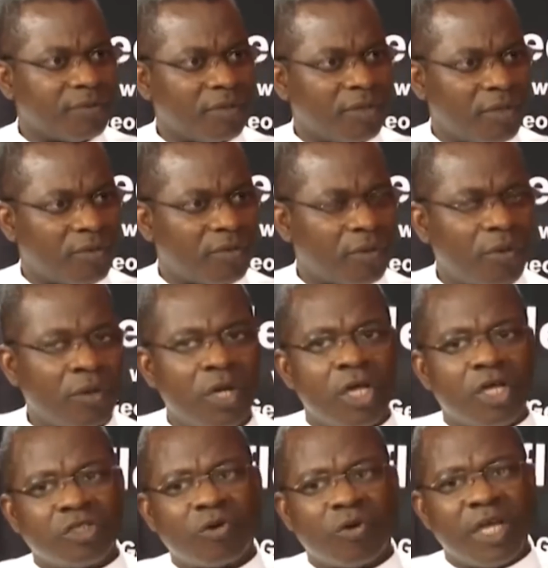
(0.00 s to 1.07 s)
you know
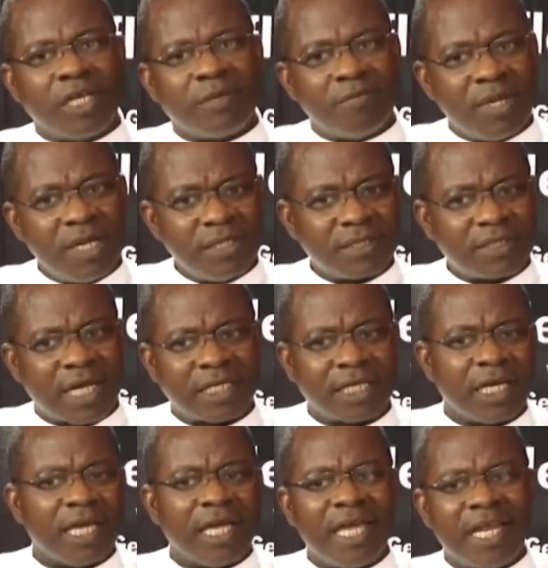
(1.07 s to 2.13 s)
so it means that
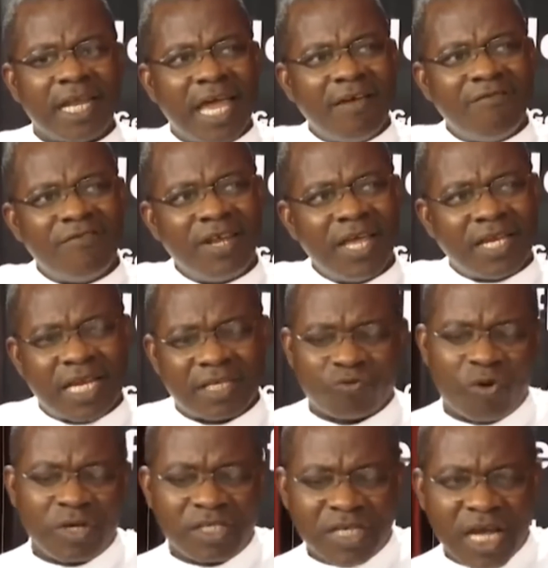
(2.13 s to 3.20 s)
in every that's
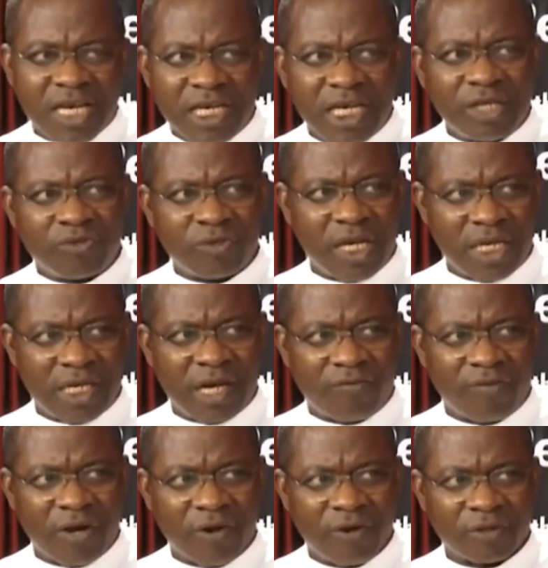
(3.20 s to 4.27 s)
one tiny little area of
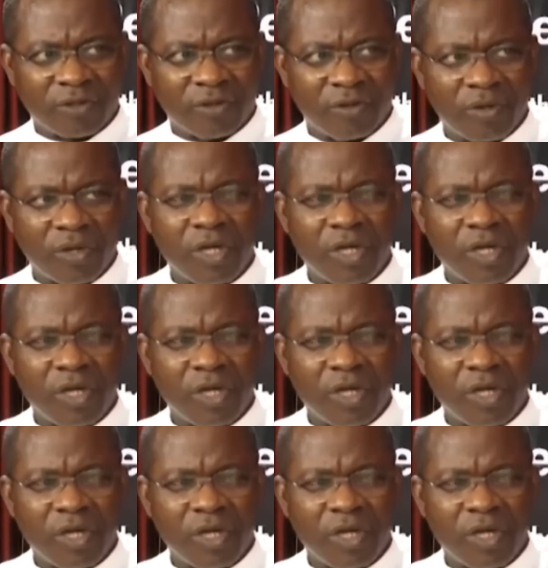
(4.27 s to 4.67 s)
our culture